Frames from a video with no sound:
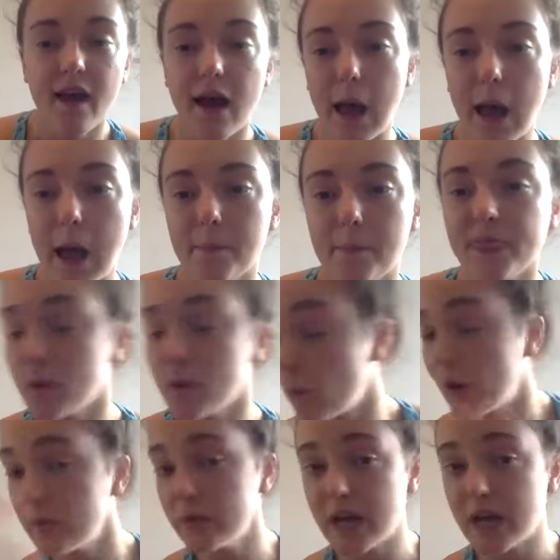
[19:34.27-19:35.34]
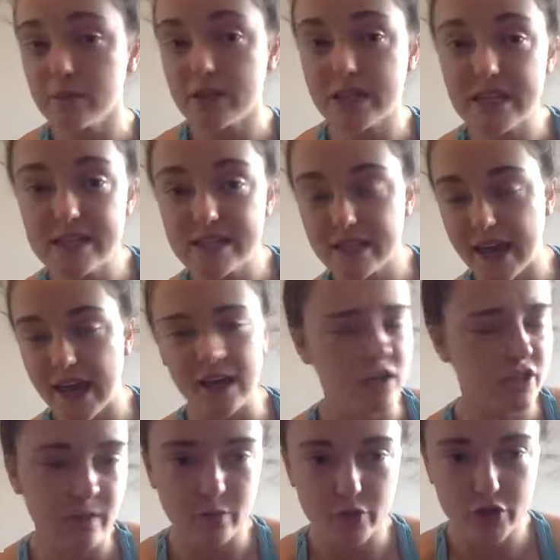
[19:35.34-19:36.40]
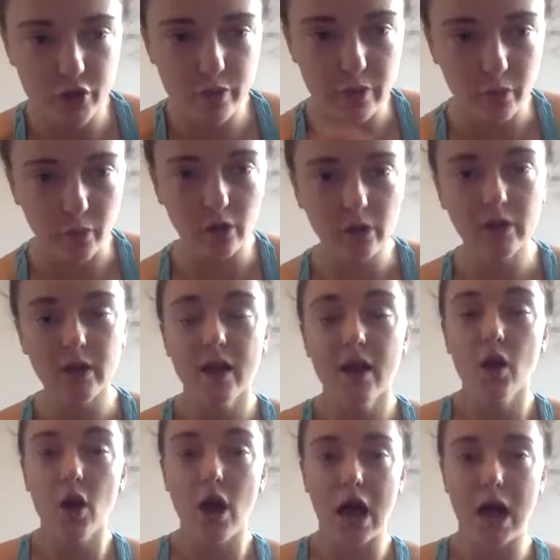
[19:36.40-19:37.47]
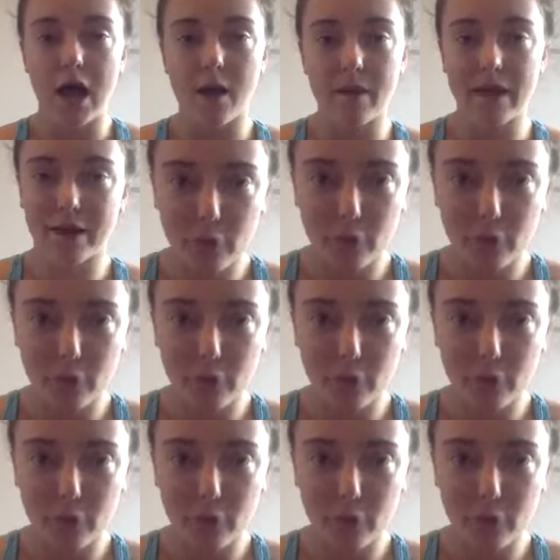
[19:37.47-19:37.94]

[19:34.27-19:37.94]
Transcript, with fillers: um, when we come to these again, because I'm sure we will, um, and it